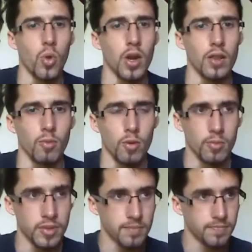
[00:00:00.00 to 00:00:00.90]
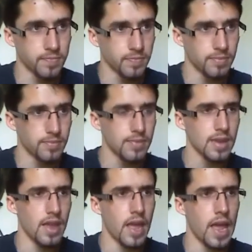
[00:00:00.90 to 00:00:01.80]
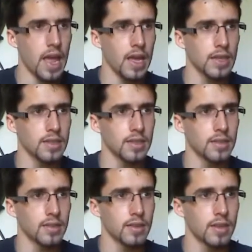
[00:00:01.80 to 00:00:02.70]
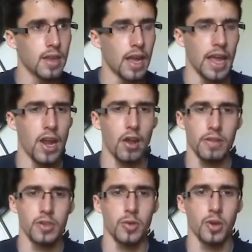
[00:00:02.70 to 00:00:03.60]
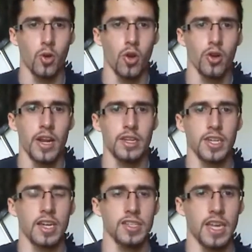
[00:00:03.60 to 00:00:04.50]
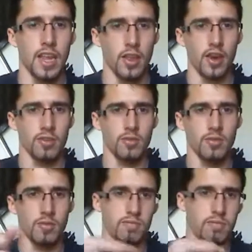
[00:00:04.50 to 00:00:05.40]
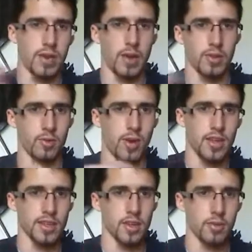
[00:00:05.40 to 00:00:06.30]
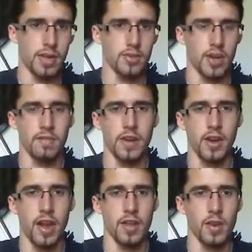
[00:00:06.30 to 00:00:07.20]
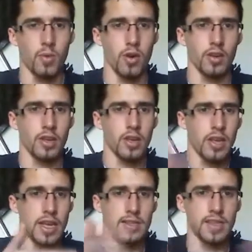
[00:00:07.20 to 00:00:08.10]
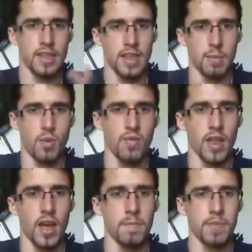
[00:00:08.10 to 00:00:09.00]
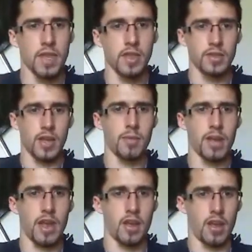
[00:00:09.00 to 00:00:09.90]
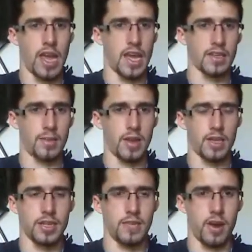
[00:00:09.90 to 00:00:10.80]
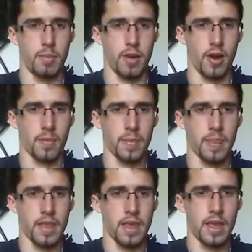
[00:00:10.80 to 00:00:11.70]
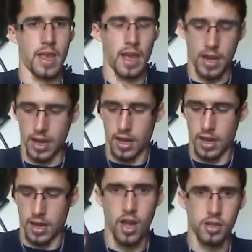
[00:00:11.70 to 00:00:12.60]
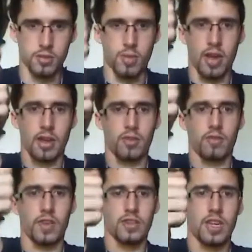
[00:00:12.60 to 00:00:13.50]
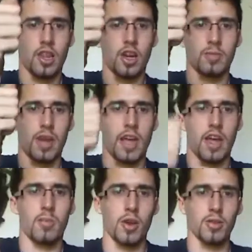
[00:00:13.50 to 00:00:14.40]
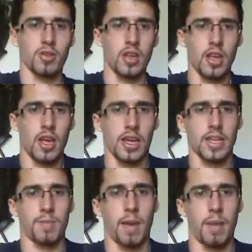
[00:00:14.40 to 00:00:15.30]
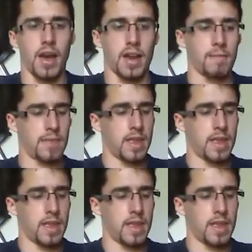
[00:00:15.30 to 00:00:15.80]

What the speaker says: one of the rooms, and I head off into a corner, and I just kind of stand there and play with the rods a little bit, try to figure out how they work and see that they move a lot. So I have my hands about this far apart, and I don't know if you can see, locked my elbows against my body,